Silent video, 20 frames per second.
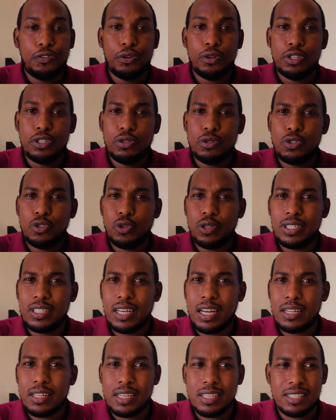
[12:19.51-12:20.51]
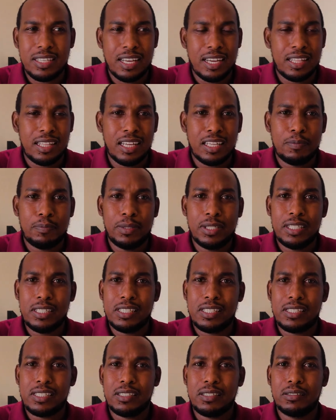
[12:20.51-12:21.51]
If you're into Twitter and things like
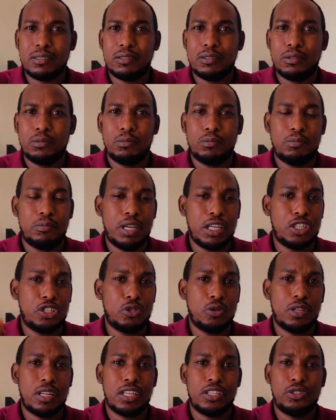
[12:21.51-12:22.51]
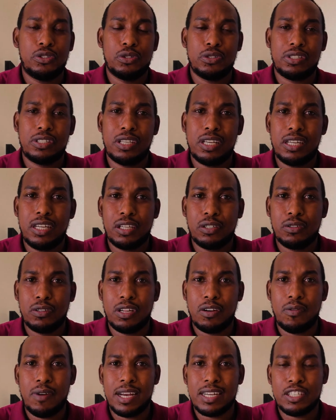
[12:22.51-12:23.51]
that, please make sure that you're
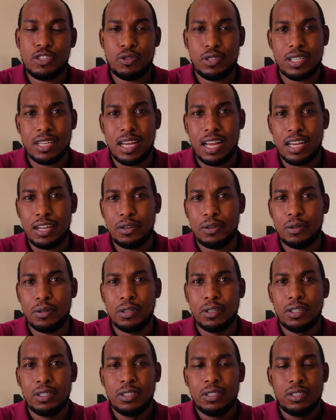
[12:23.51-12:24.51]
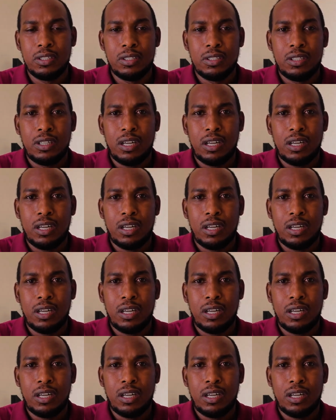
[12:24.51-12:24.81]
sending to the right Twitter handle.